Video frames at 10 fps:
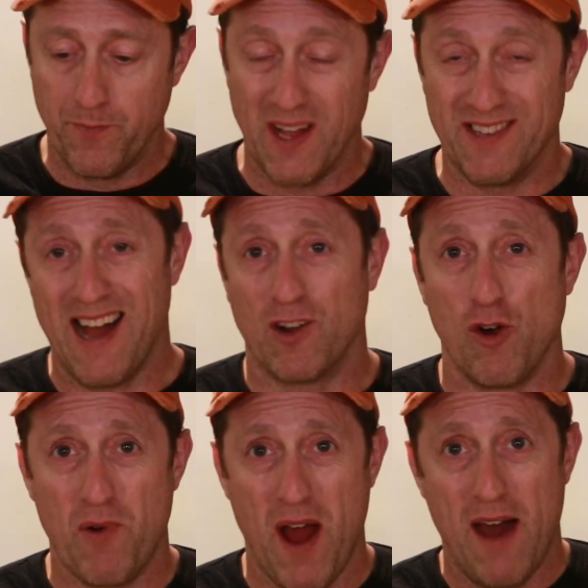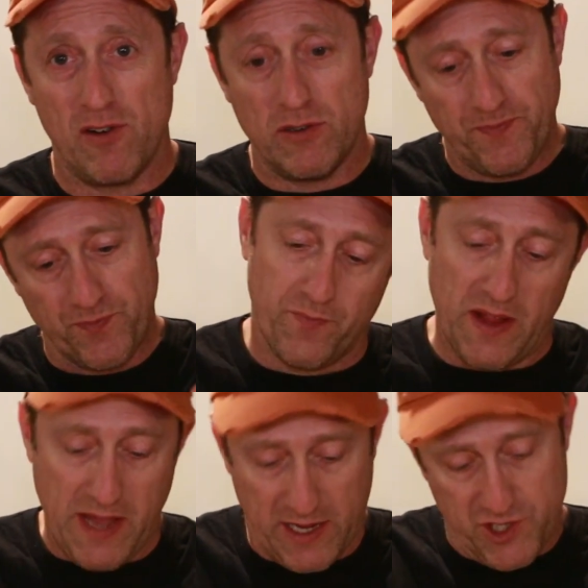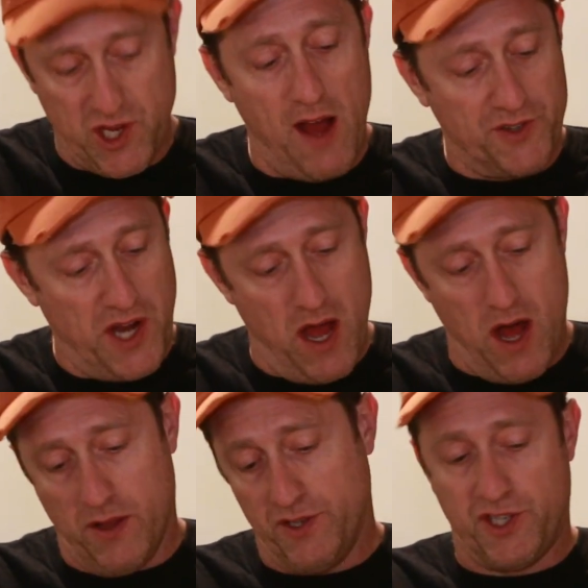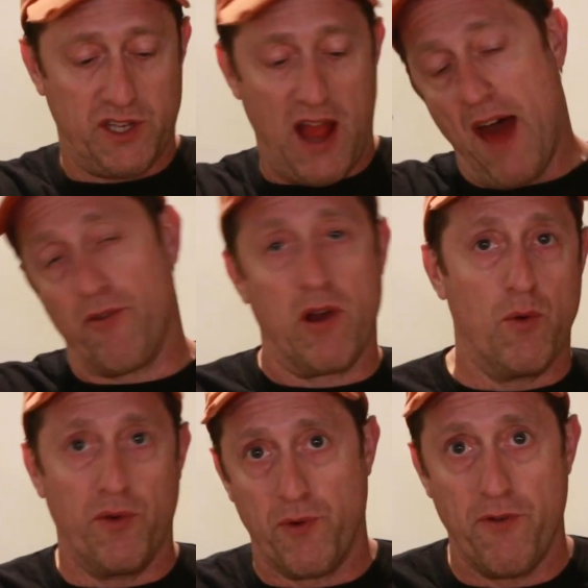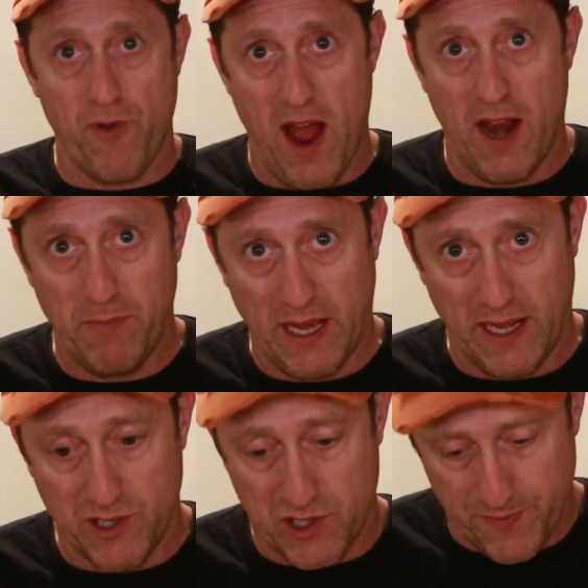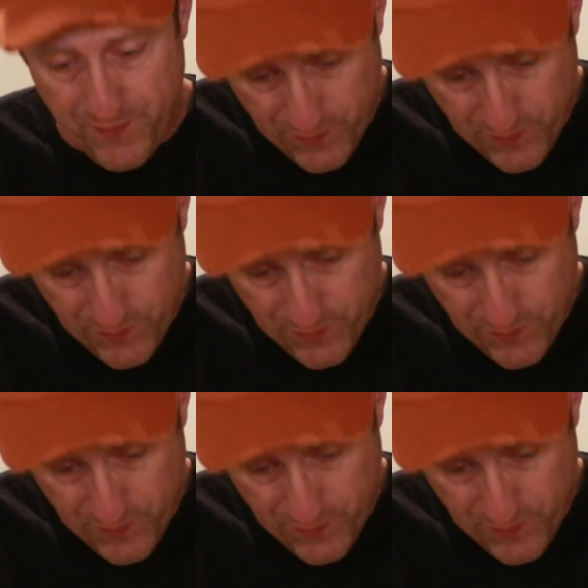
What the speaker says: A Taco Bravo, they take a soft shell, slather it with refried beans,